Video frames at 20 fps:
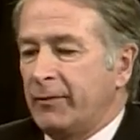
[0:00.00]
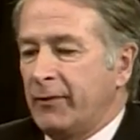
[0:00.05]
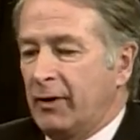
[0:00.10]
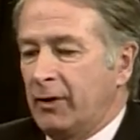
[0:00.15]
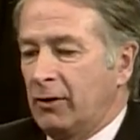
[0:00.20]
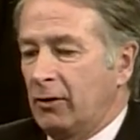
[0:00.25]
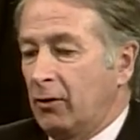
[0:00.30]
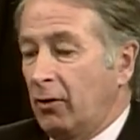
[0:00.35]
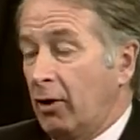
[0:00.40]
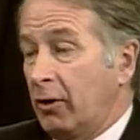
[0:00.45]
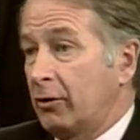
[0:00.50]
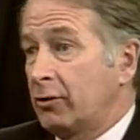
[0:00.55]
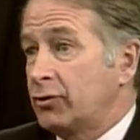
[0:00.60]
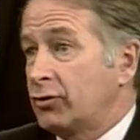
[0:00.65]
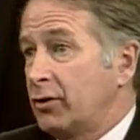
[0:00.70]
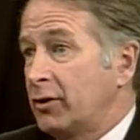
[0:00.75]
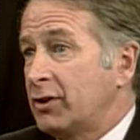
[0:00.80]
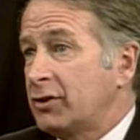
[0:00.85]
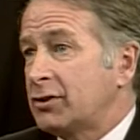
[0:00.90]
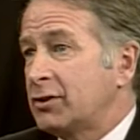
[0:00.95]
In a longer
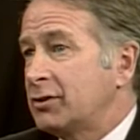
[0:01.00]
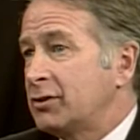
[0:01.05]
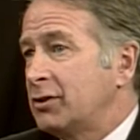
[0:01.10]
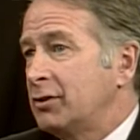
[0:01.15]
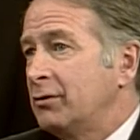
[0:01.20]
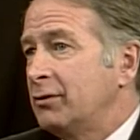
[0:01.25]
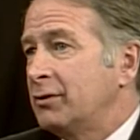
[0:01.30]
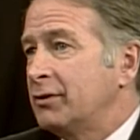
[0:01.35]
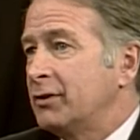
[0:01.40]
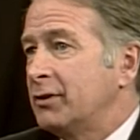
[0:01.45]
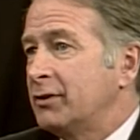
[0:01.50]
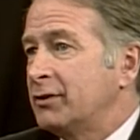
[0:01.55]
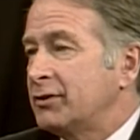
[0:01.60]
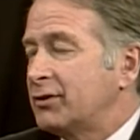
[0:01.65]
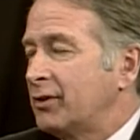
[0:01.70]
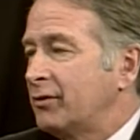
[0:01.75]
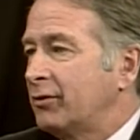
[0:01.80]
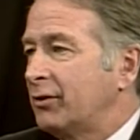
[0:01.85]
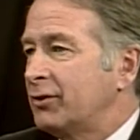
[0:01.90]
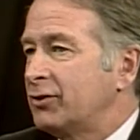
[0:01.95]
tradition, too, in
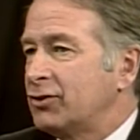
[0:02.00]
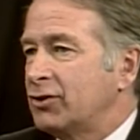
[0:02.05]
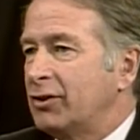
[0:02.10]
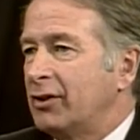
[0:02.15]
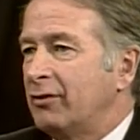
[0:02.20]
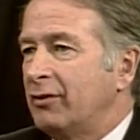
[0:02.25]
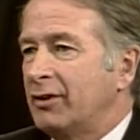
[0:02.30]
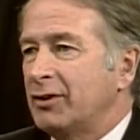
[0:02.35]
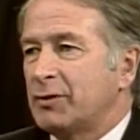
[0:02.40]
civil engineering.